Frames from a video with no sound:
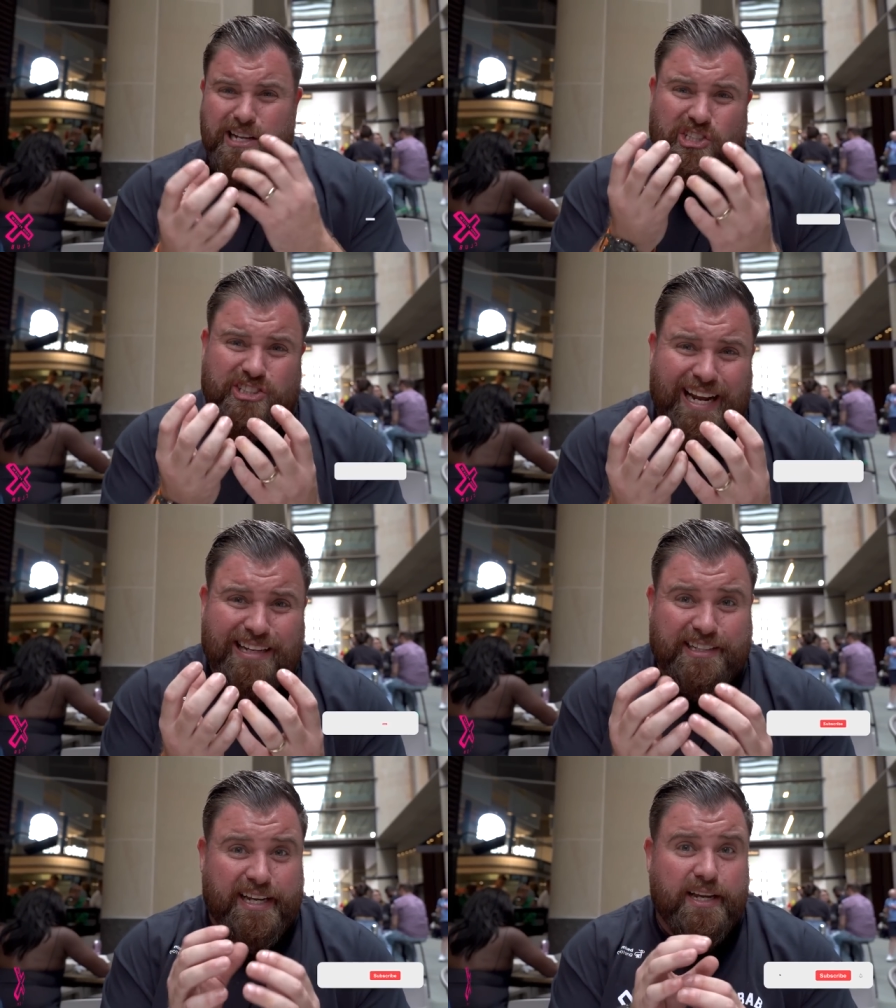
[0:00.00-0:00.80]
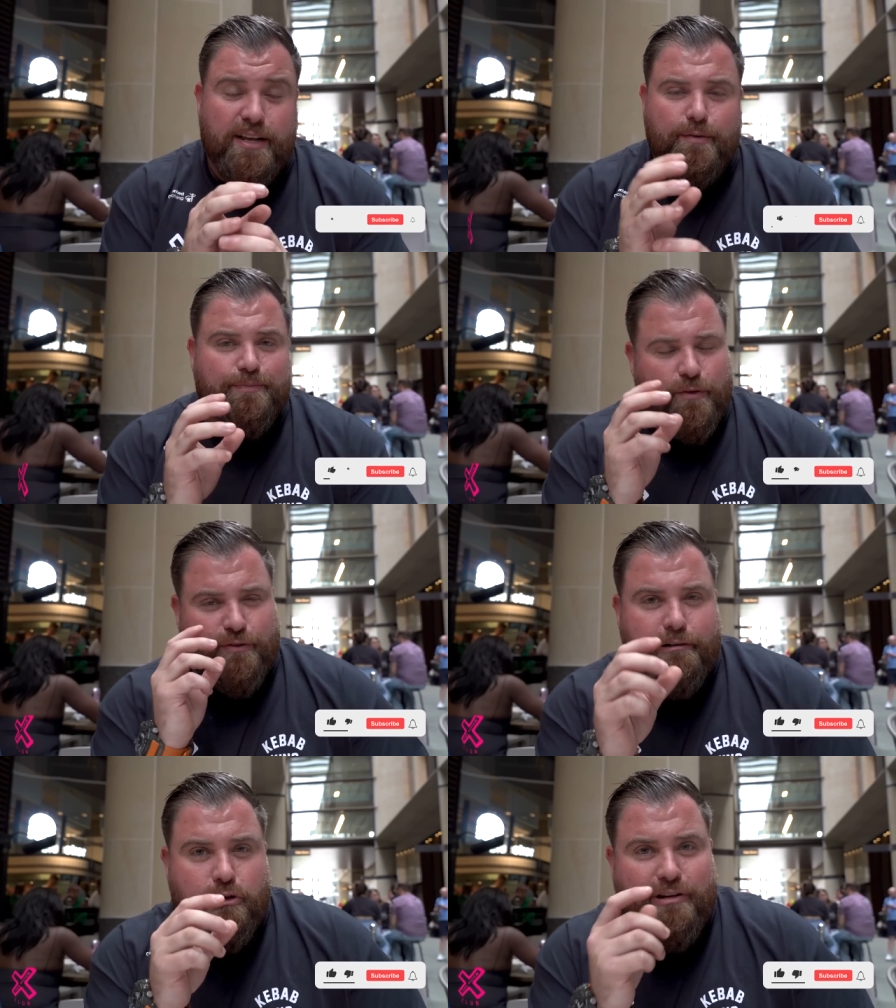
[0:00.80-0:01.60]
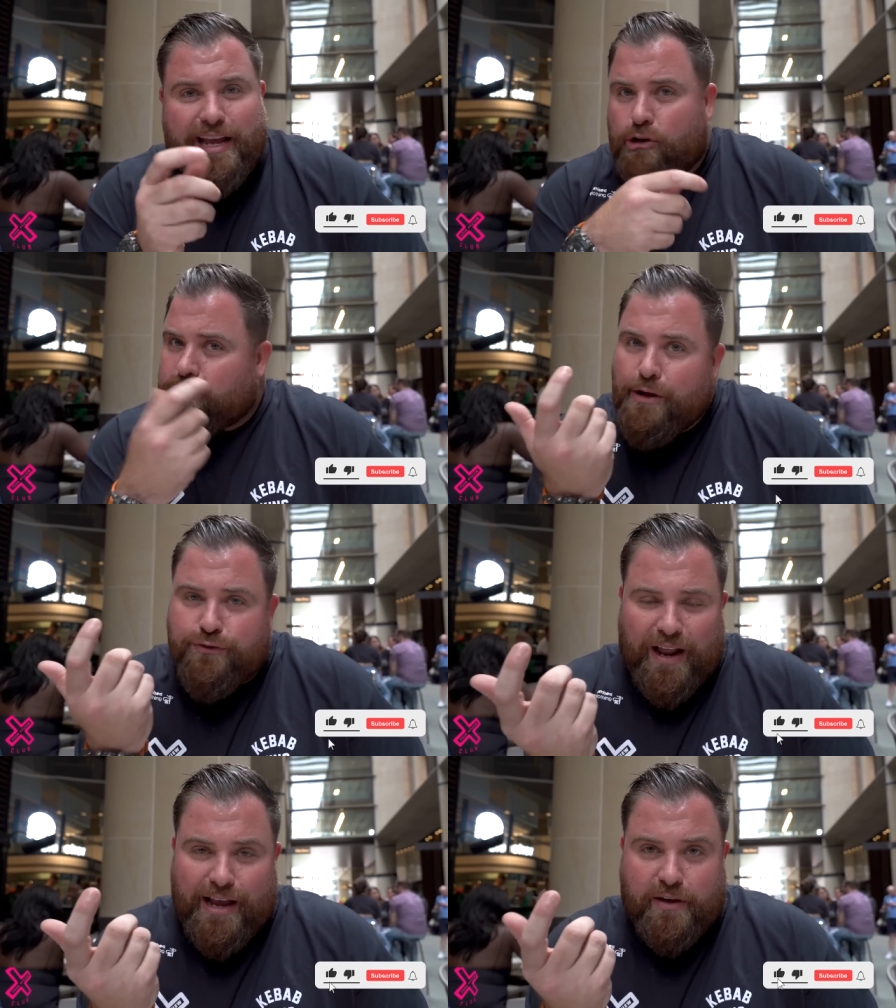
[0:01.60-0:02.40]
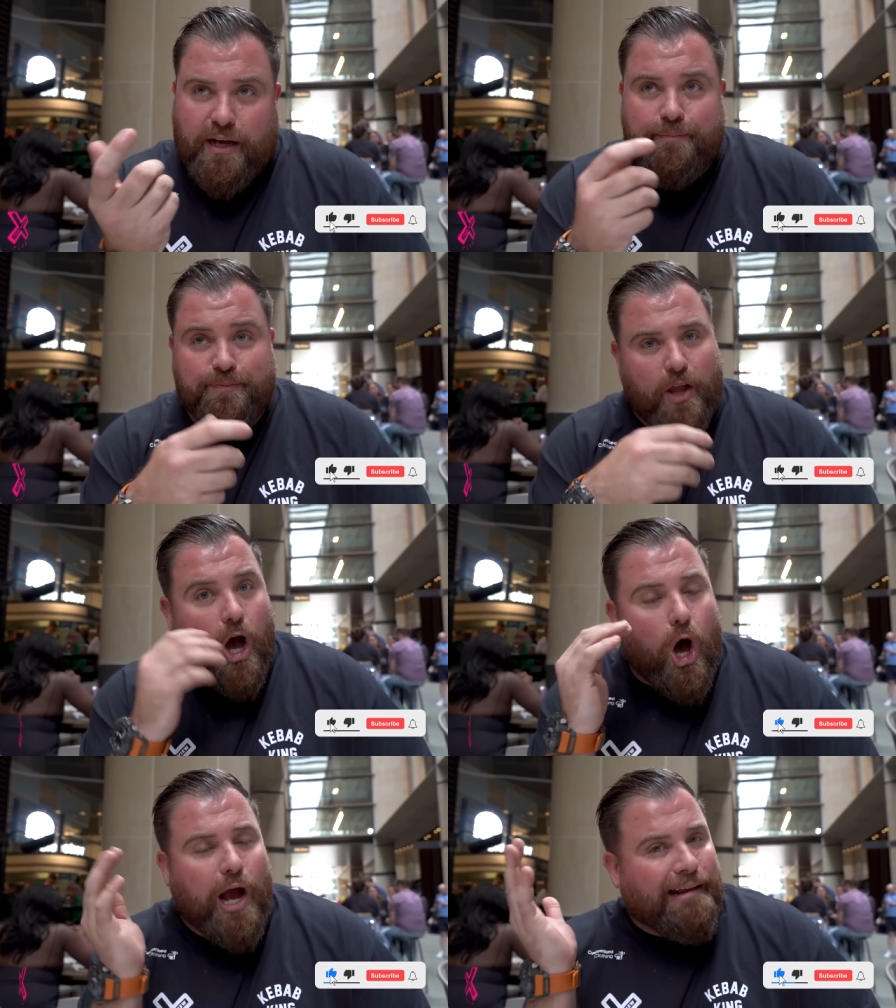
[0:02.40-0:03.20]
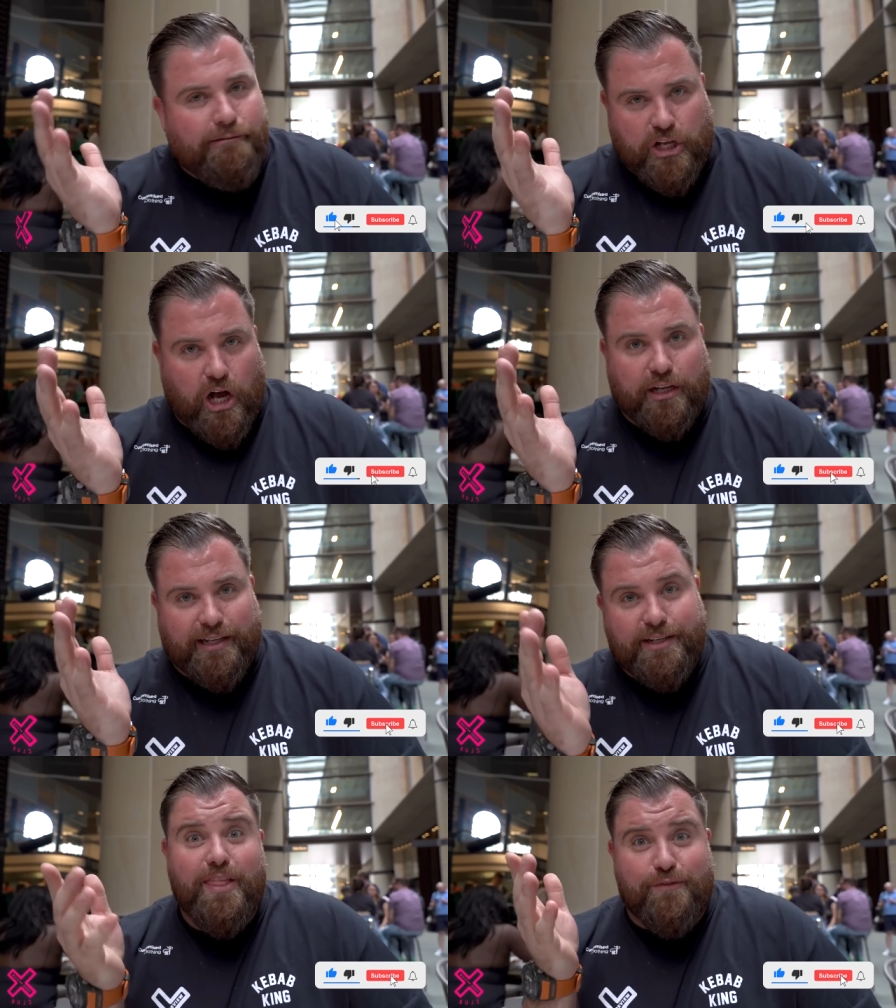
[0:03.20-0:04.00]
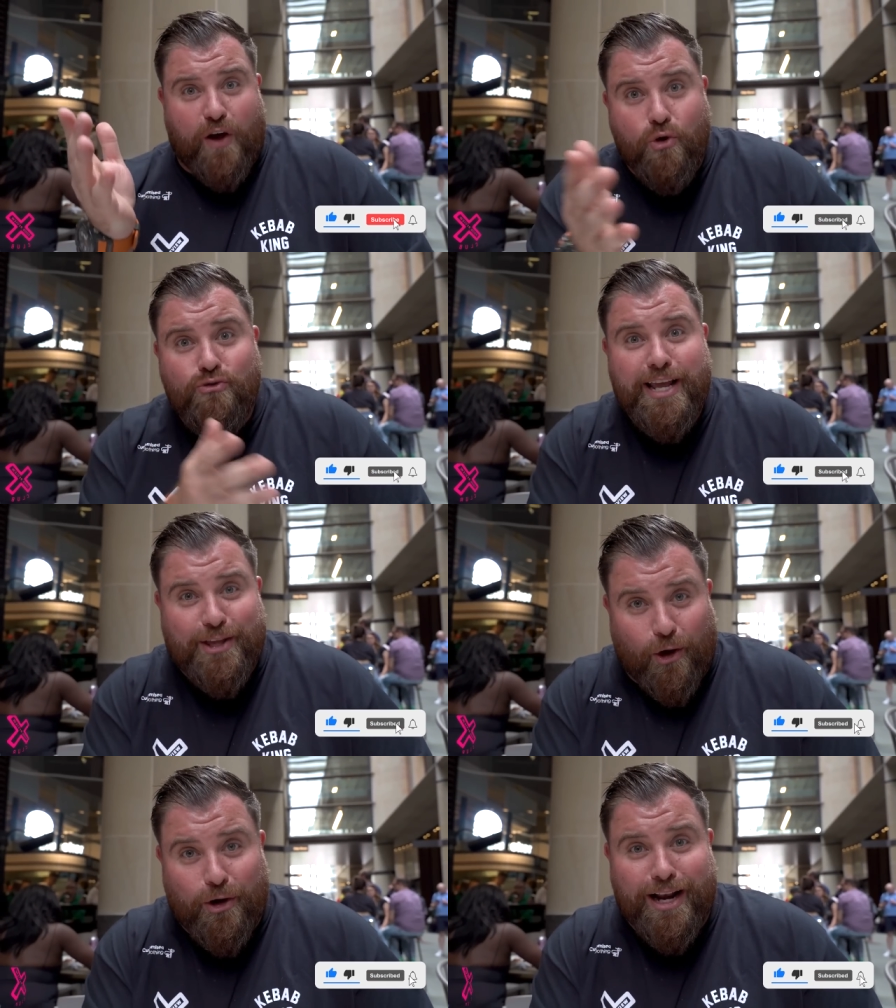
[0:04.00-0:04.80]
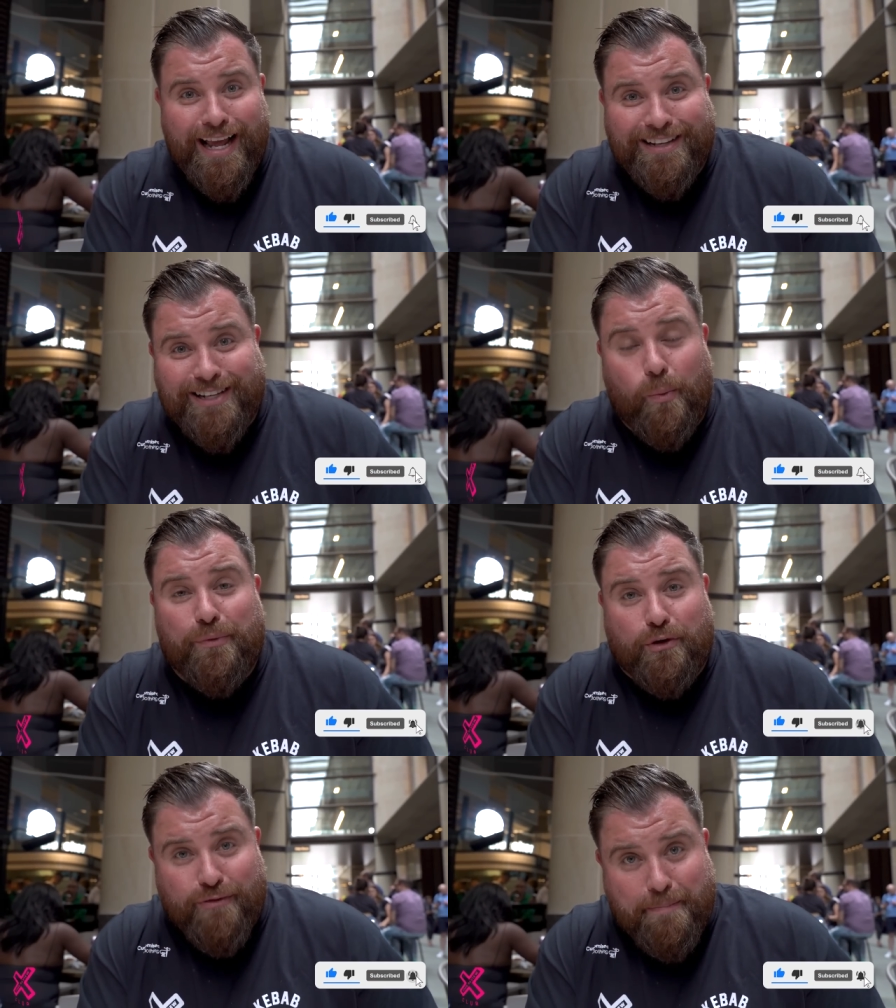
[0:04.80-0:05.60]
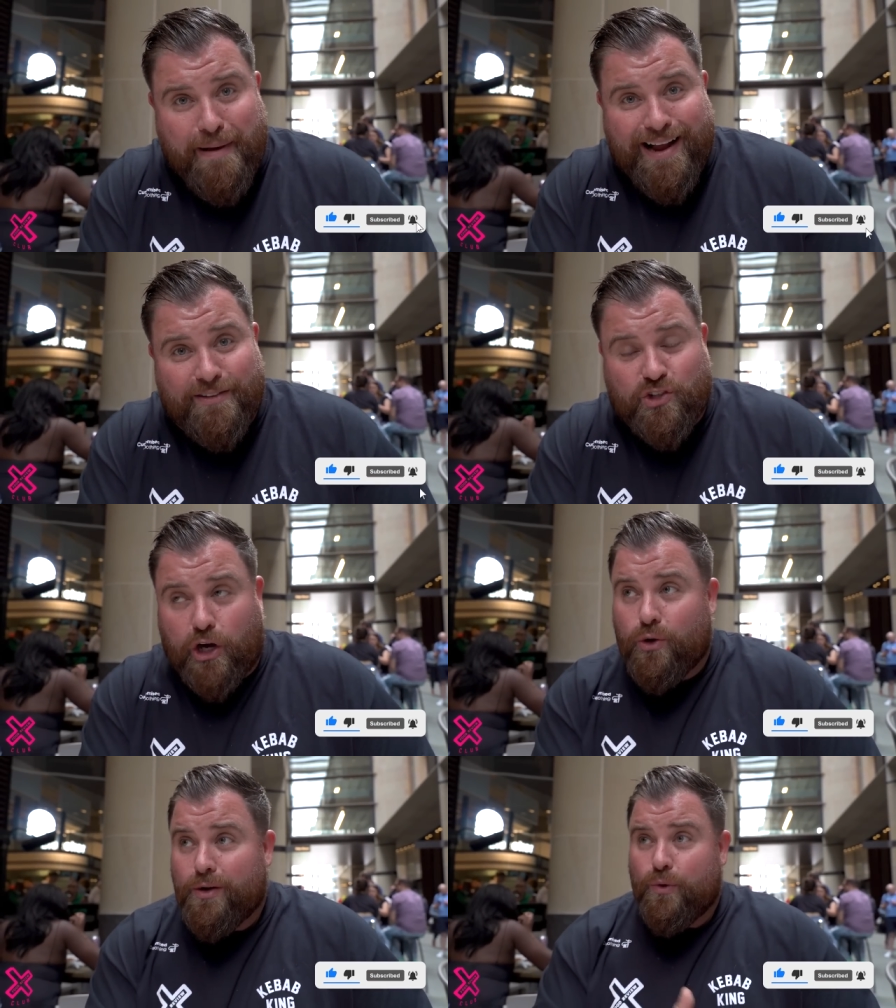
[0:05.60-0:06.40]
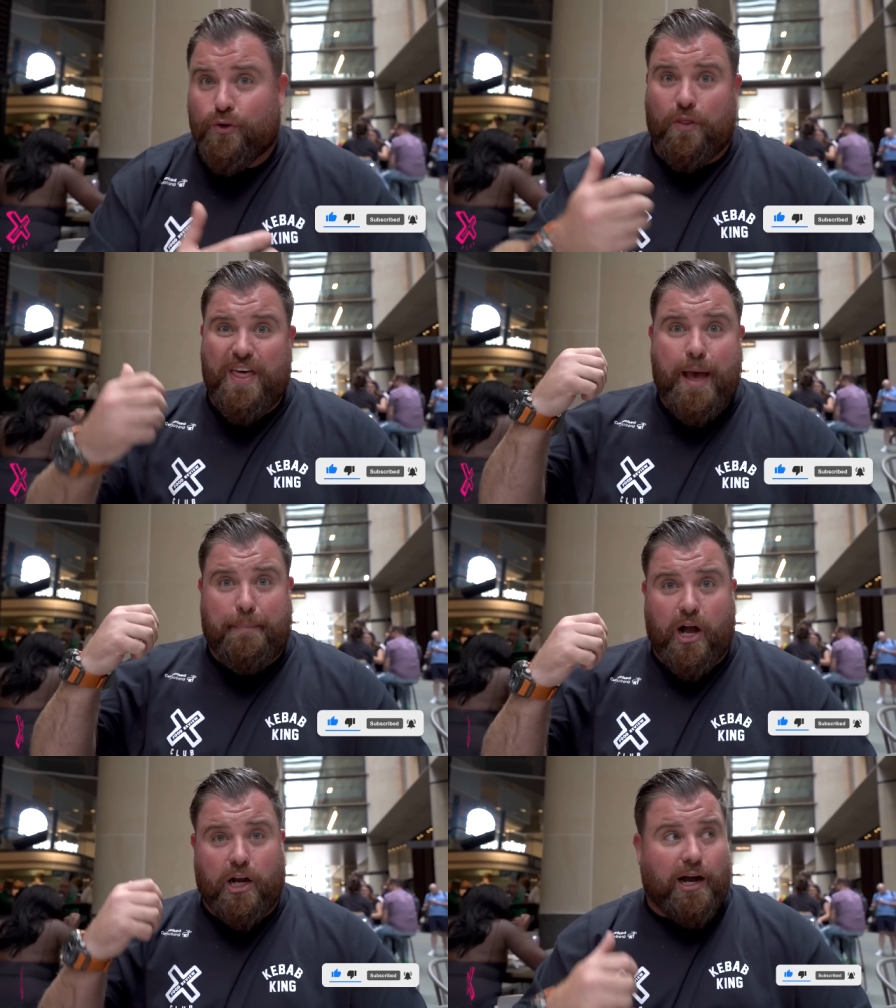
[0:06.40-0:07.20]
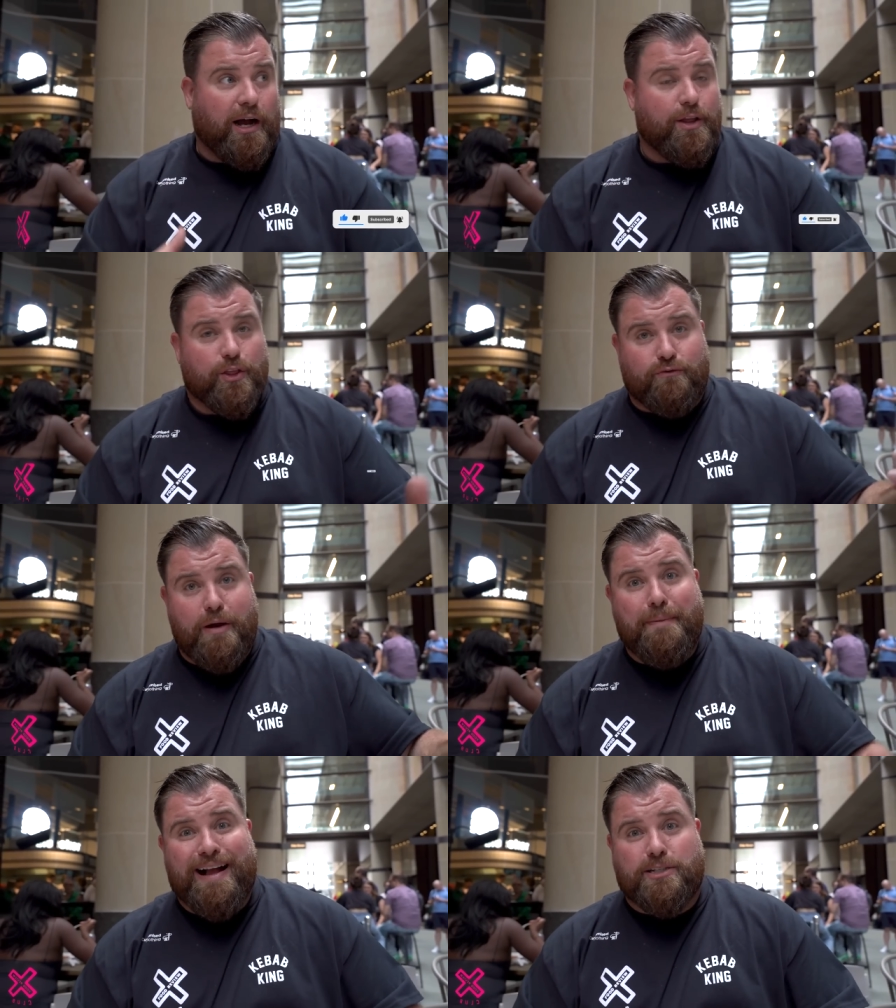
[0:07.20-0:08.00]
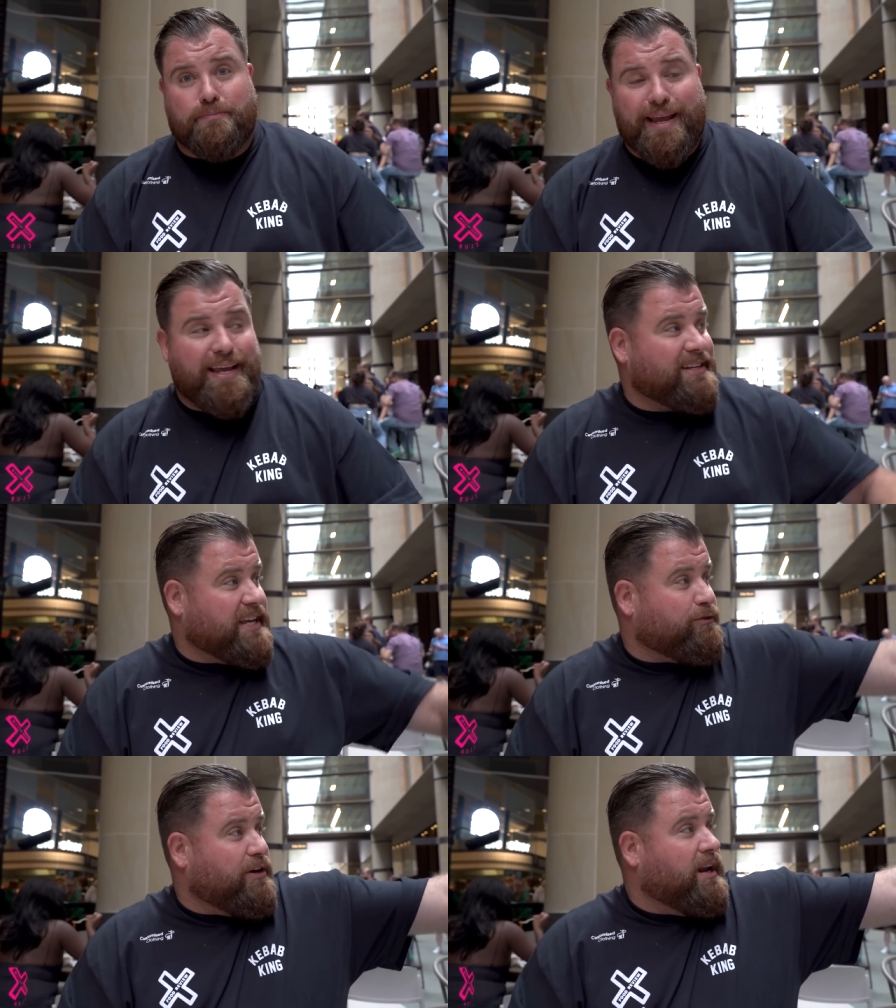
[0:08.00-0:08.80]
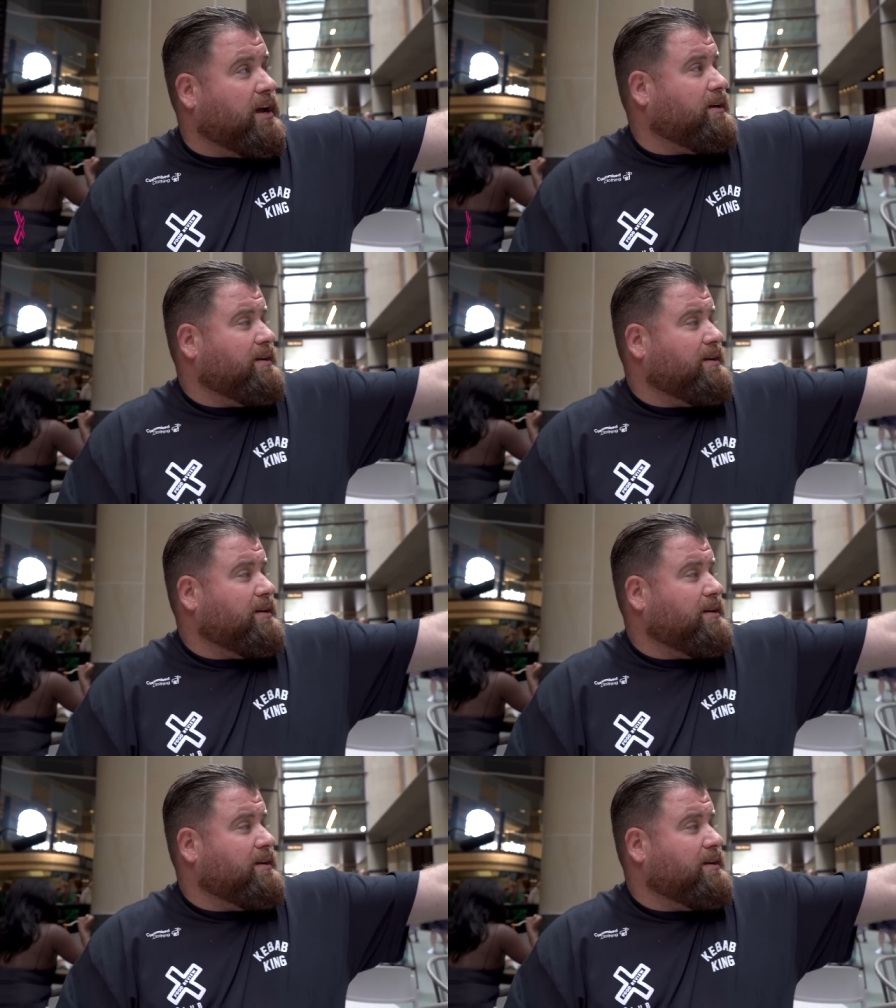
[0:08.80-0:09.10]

sexy, very unique, great flavour, highly regarded, and they've only gone and linked up with the Rib Man. So we've got their burger, the Rib Man's meat, easy to reel it.